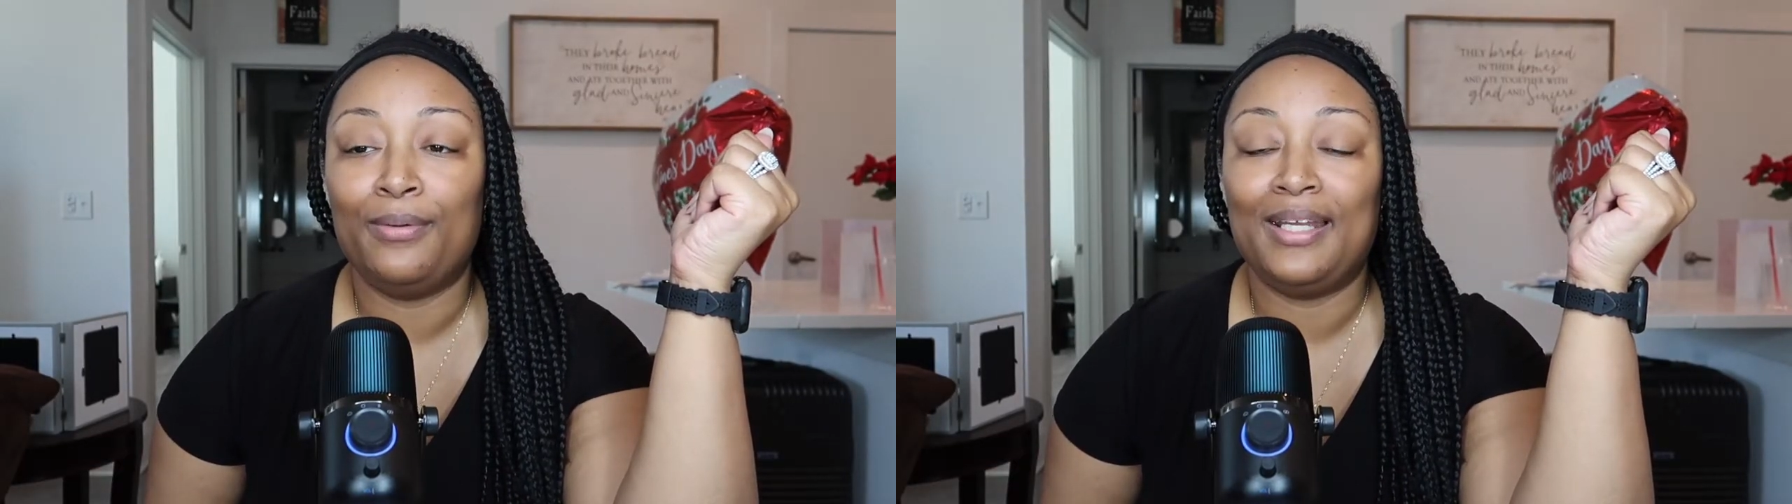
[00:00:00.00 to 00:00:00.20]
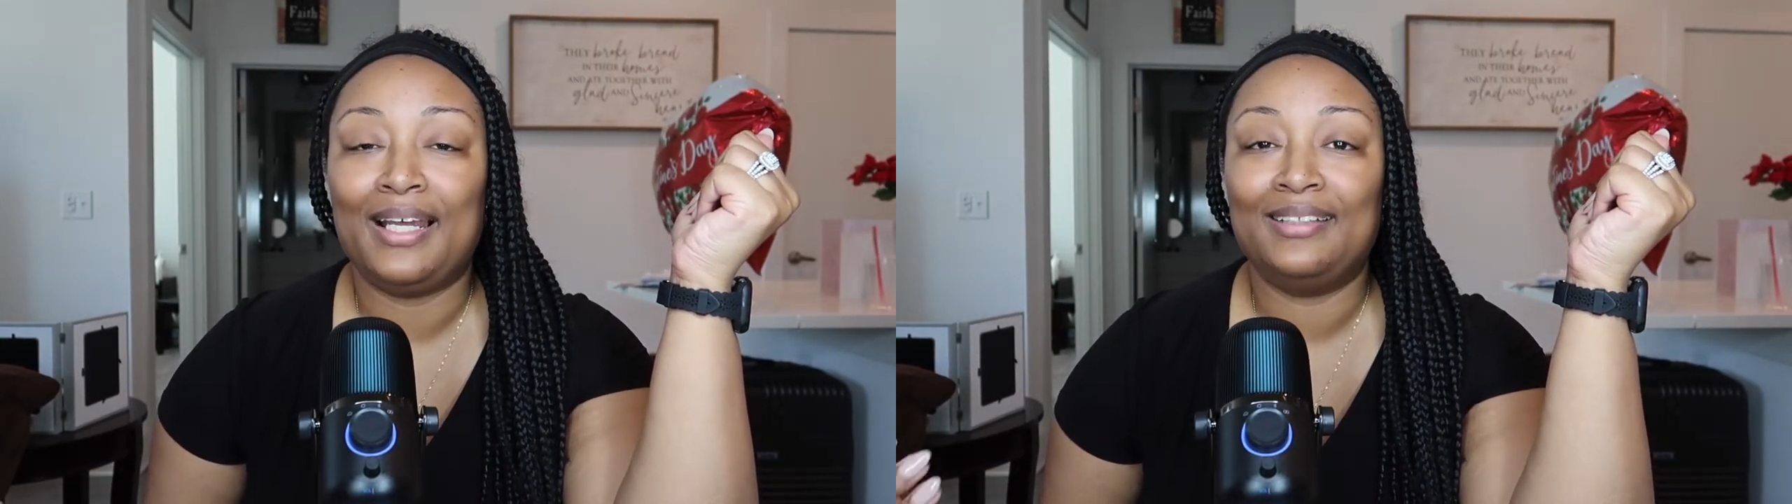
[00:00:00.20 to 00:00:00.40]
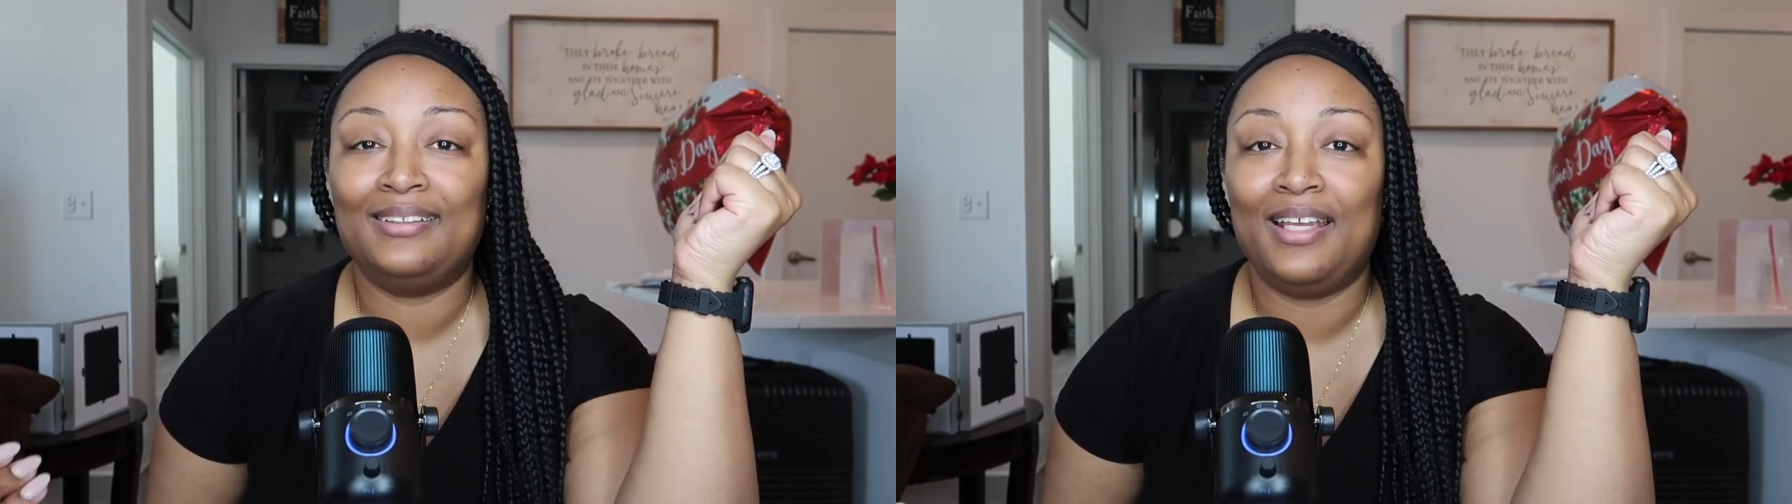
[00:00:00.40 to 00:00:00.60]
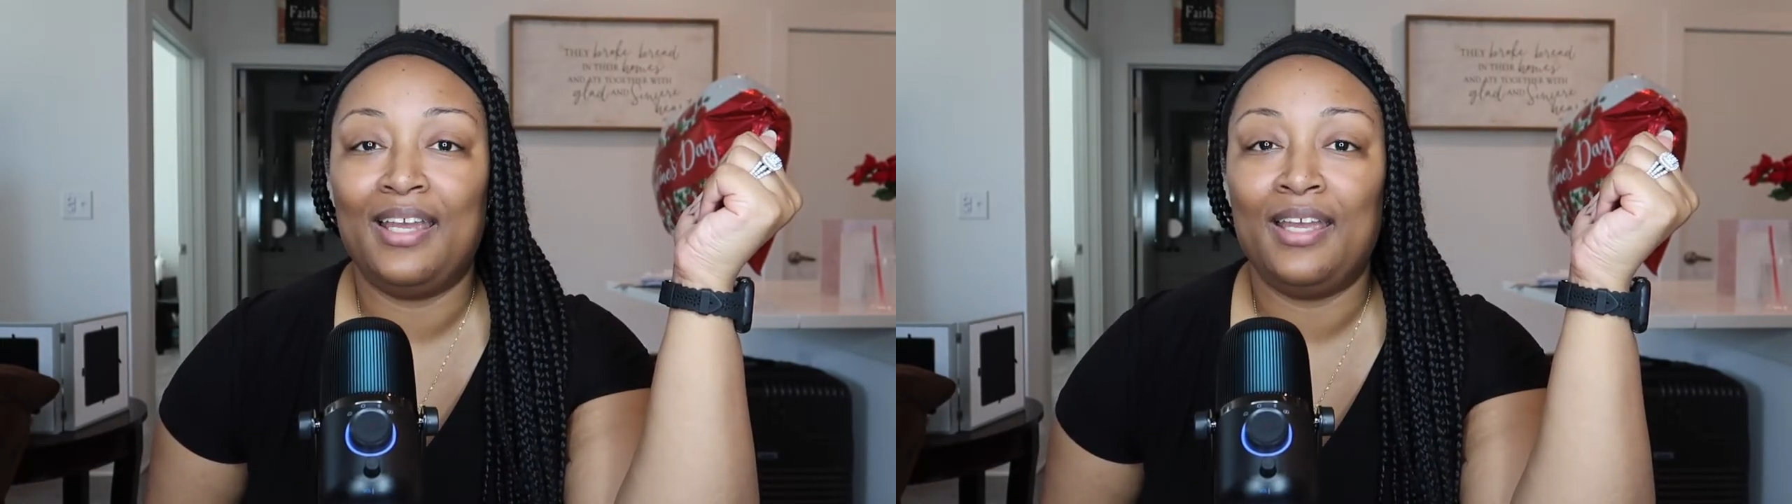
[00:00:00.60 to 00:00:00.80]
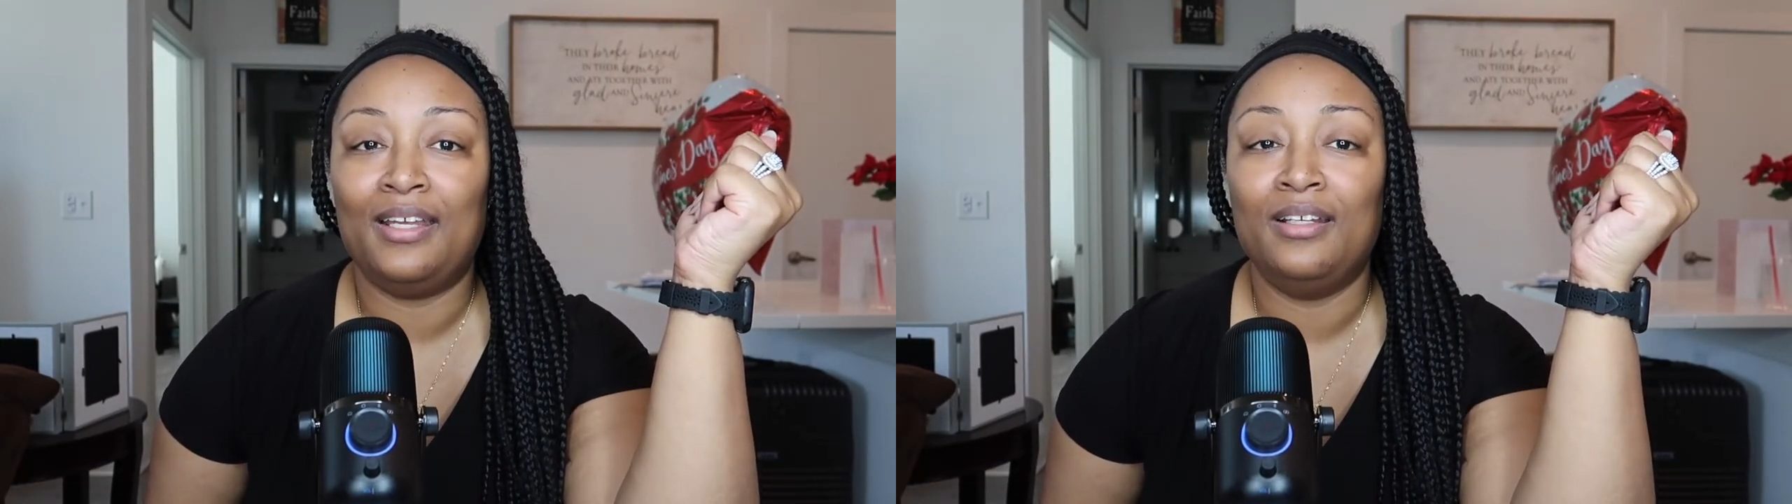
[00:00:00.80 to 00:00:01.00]
And I
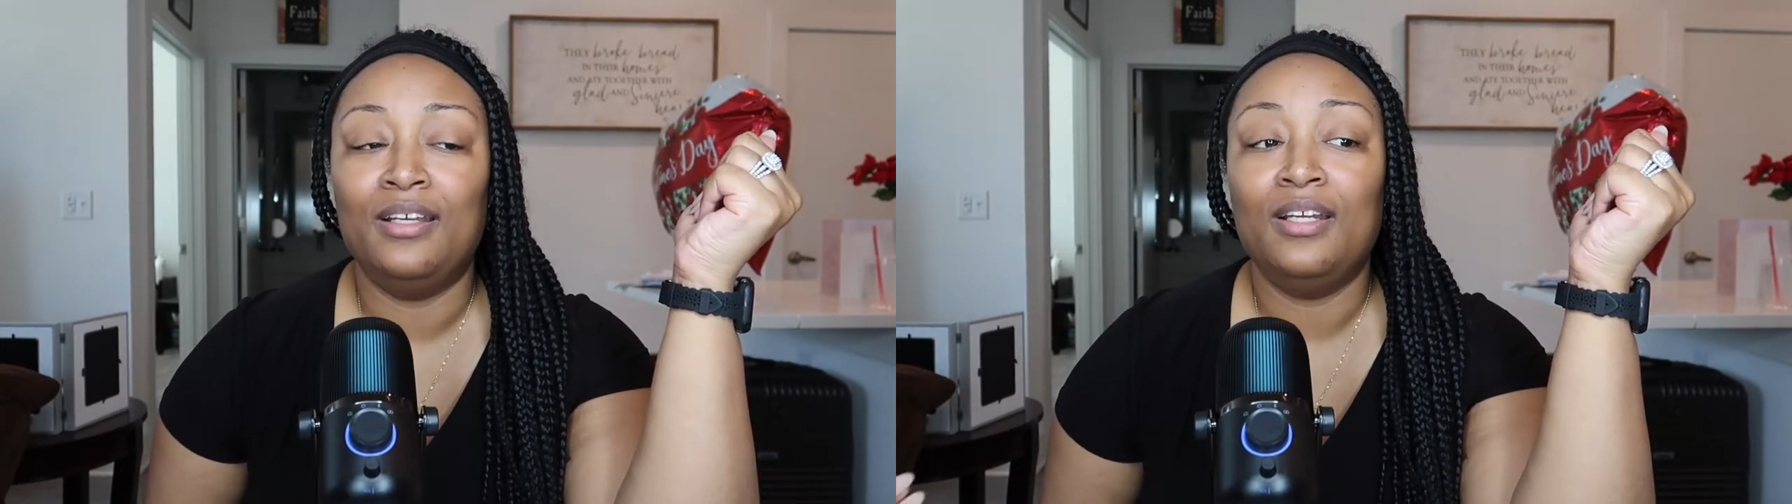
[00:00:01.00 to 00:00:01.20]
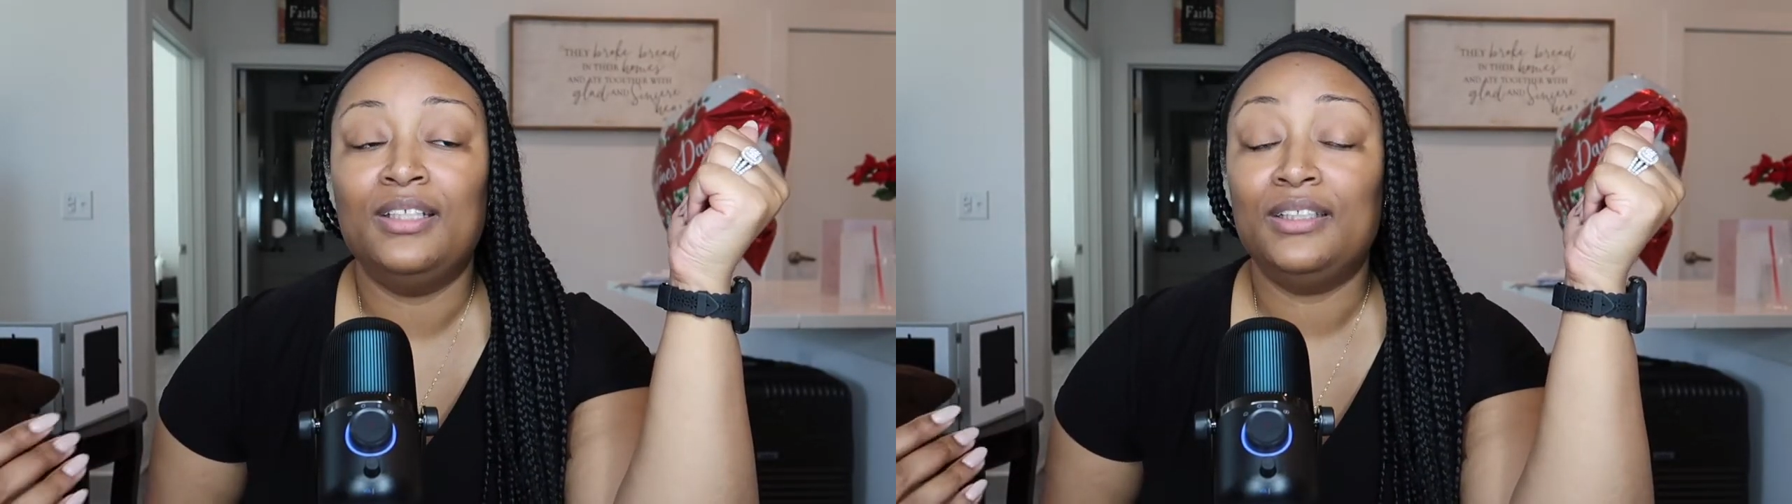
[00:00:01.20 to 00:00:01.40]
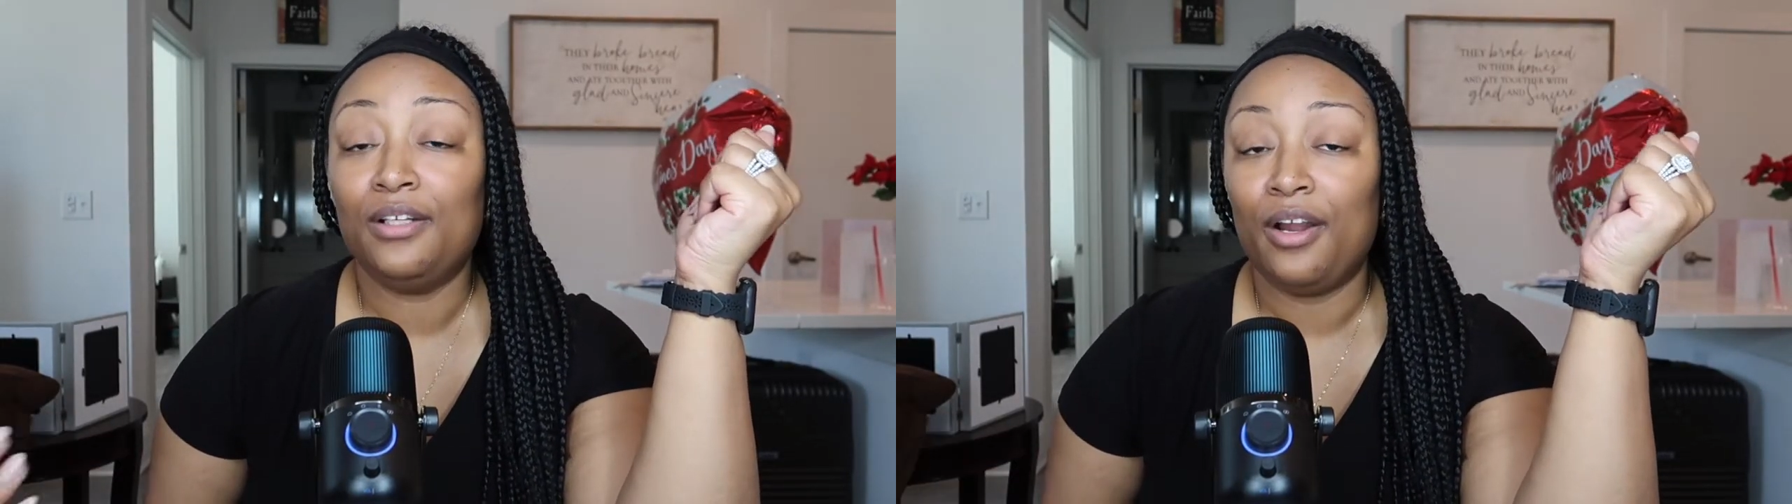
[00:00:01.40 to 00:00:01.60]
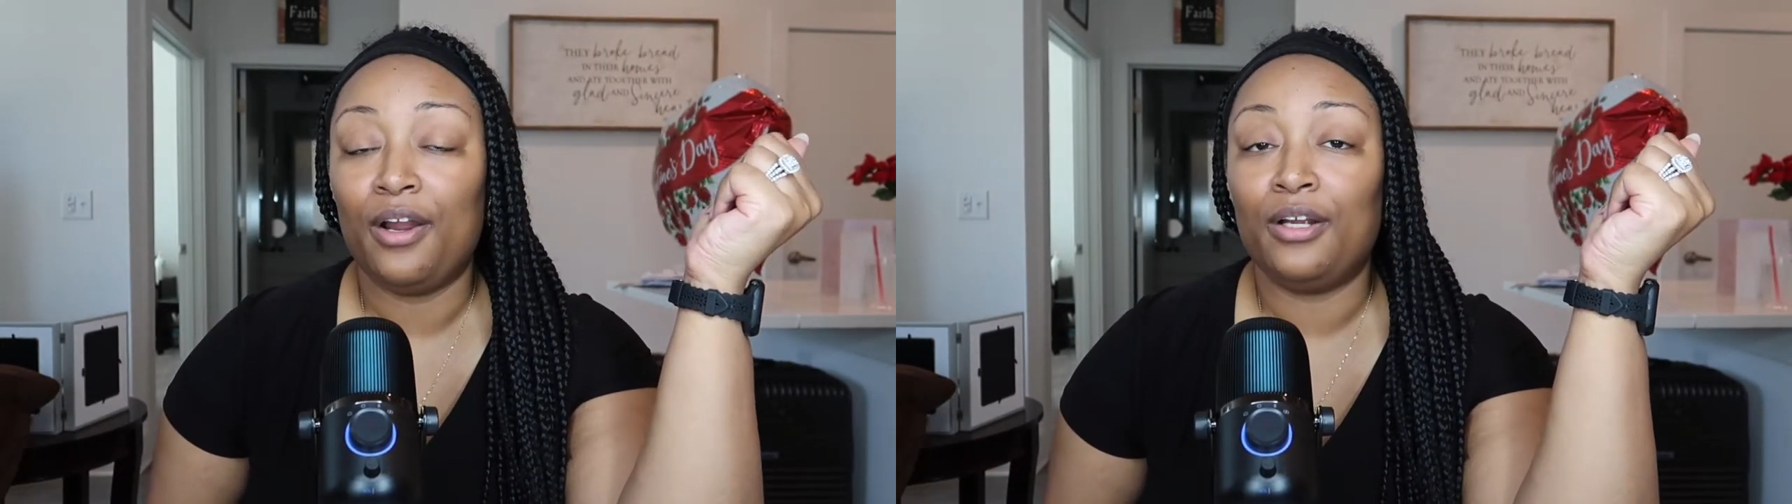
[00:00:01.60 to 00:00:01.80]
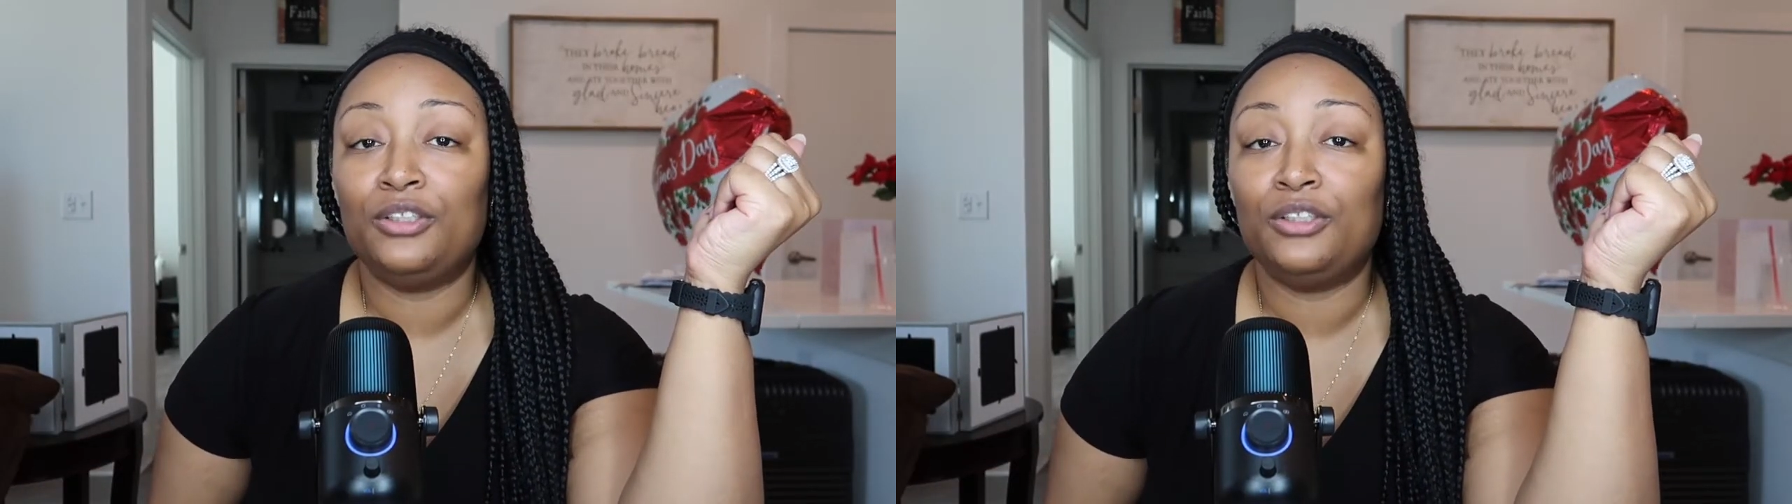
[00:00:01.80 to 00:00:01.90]
said to her,